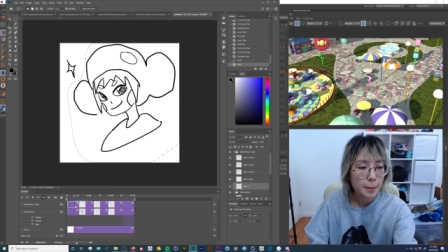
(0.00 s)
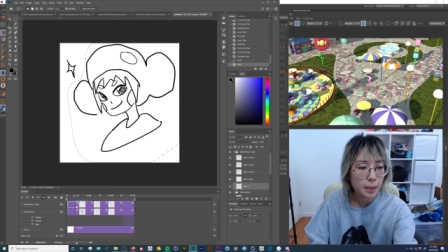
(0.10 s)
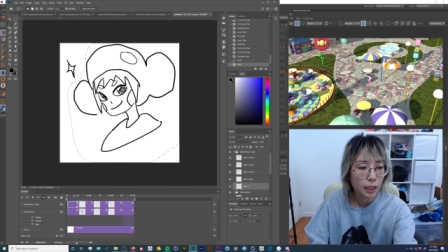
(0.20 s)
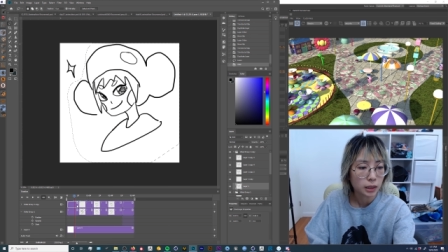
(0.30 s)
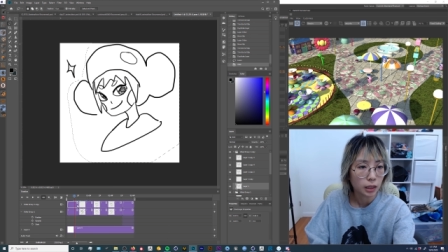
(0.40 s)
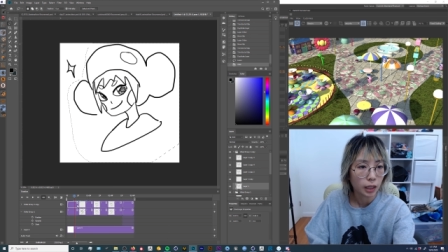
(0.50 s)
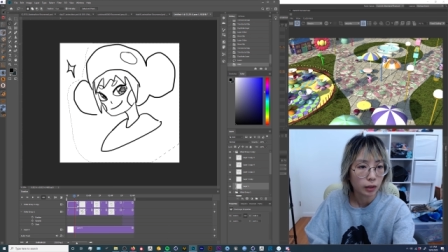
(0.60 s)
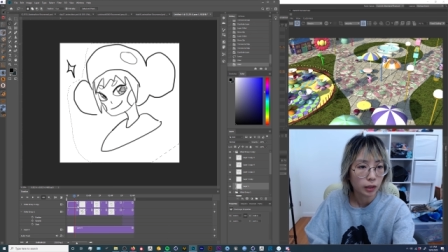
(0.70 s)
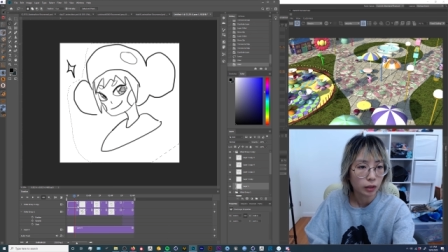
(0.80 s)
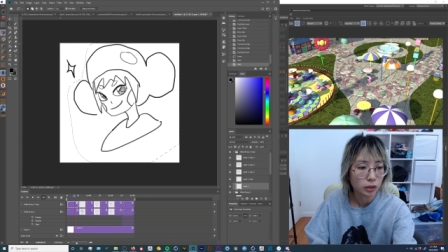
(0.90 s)
as the
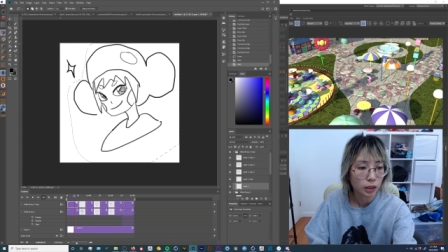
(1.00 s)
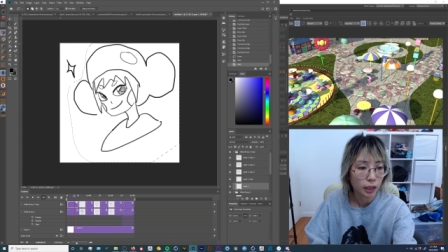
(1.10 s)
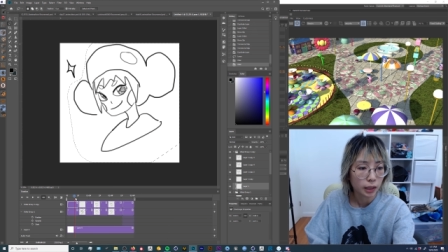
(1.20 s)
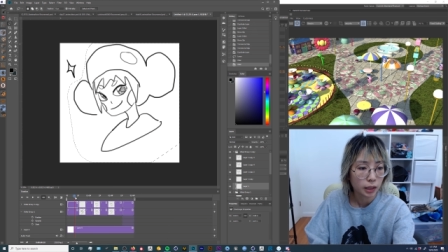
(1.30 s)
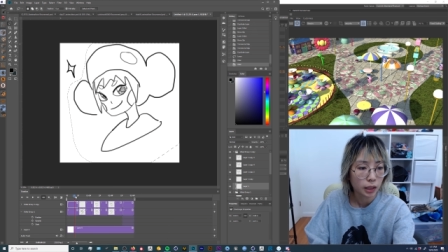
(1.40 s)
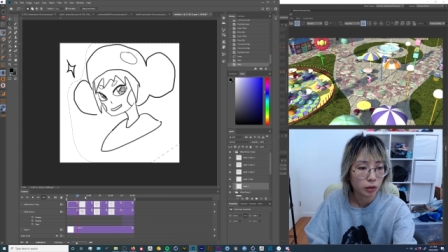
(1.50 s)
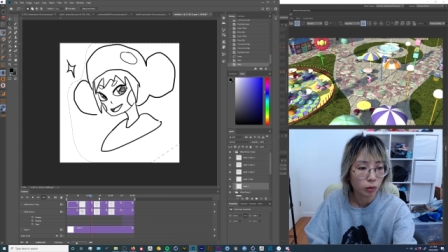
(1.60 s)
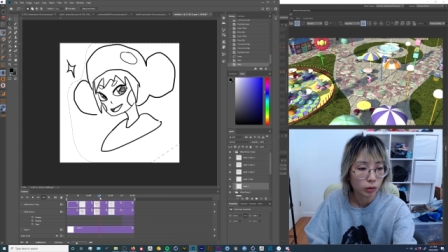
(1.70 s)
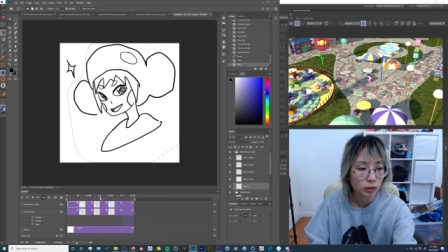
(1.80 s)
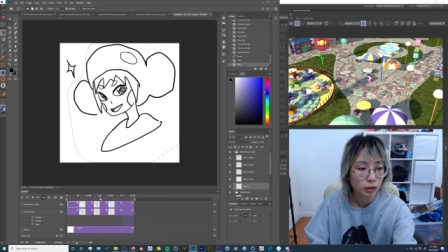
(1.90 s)
layer that you're selecting in
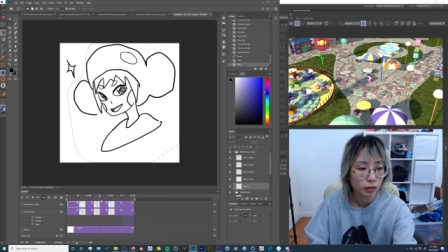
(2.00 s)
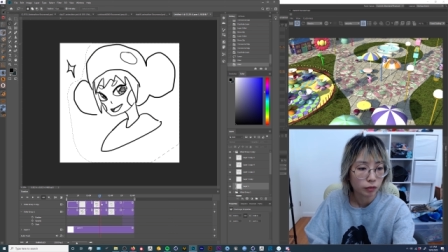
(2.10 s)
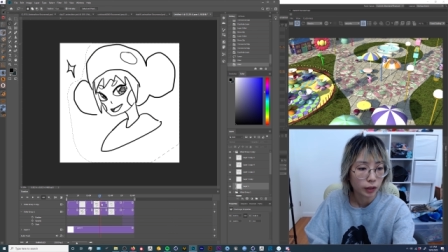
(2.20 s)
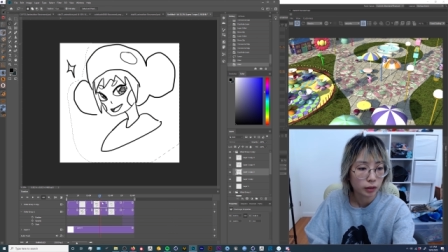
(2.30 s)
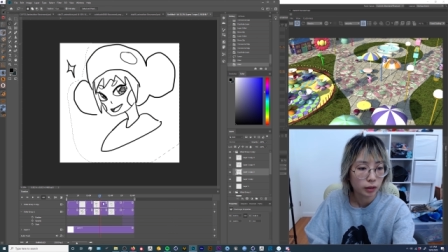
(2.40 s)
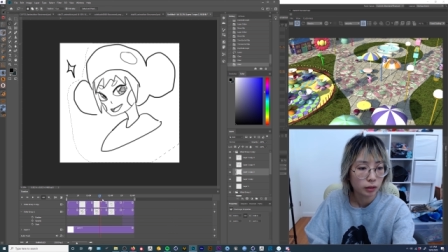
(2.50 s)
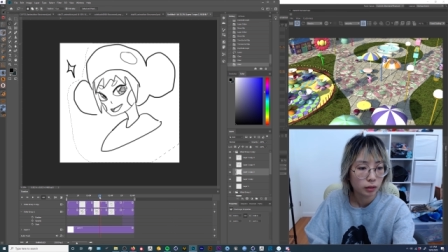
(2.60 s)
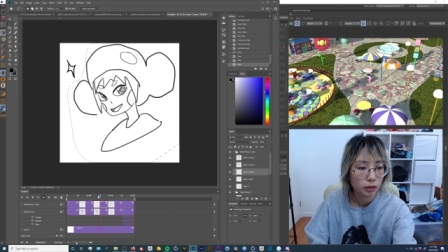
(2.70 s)
order to affect it.